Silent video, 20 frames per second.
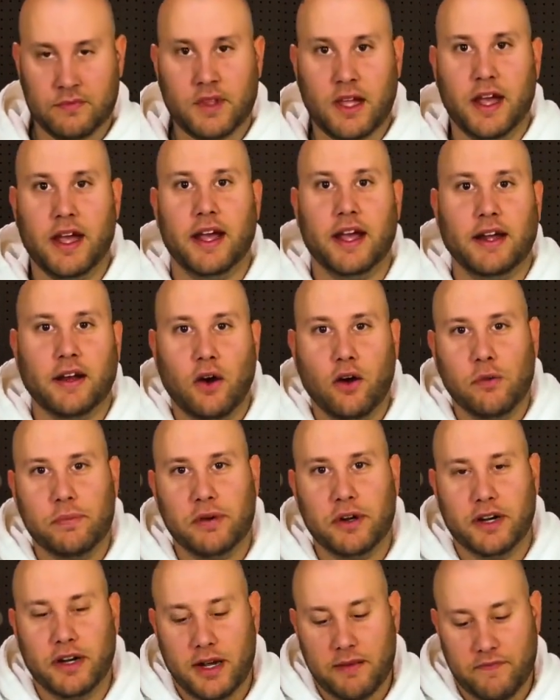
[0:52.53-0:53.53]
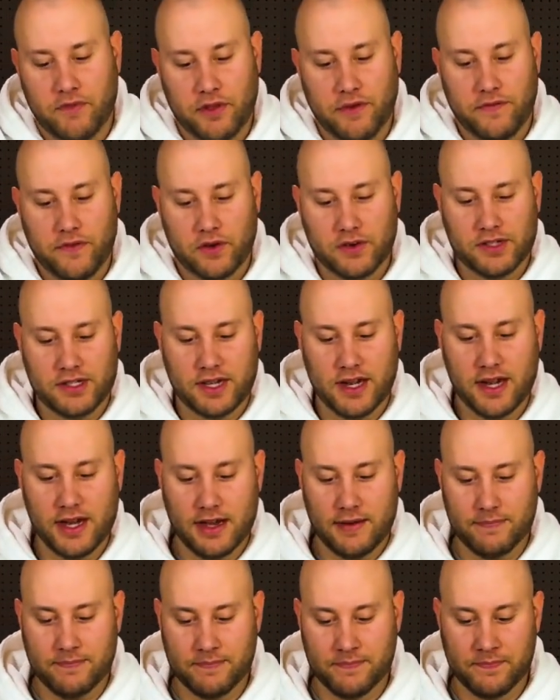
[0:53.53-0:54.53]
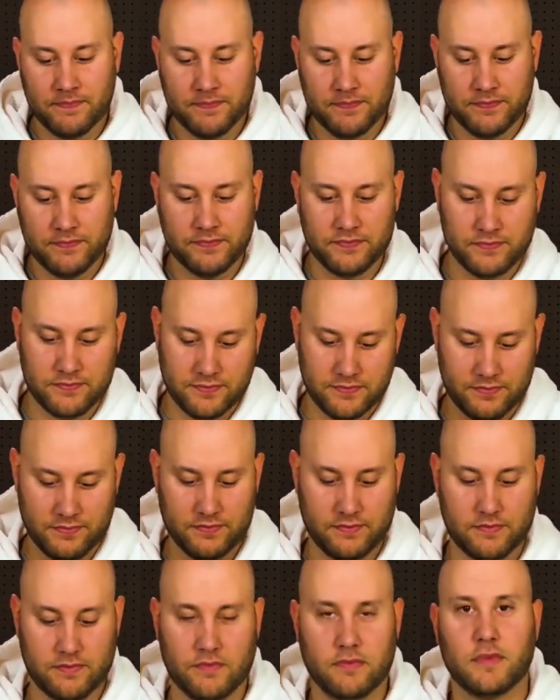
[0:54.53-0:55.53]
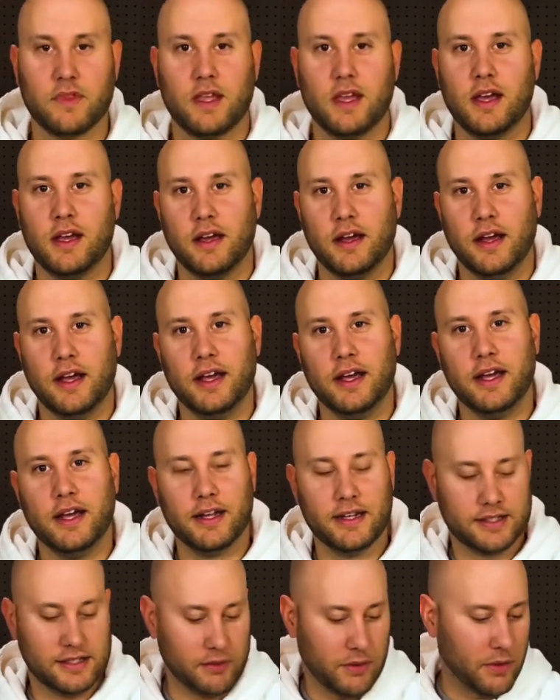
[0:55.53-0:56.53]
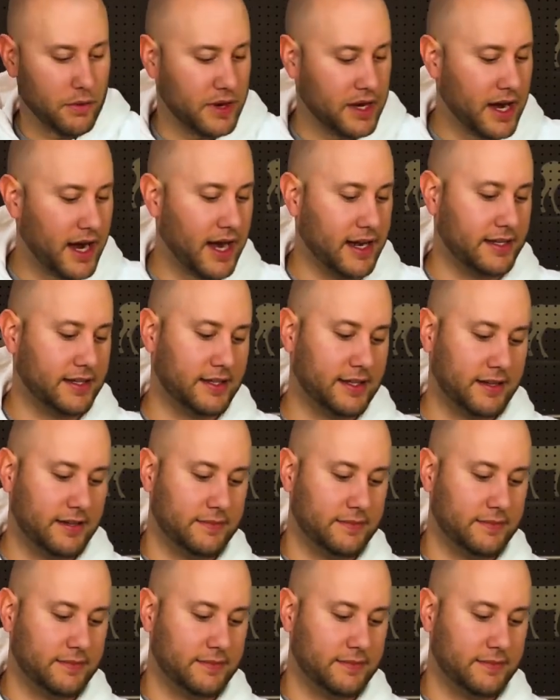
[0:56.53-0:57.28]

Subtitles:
And open it up for the first time. And let's see what we got.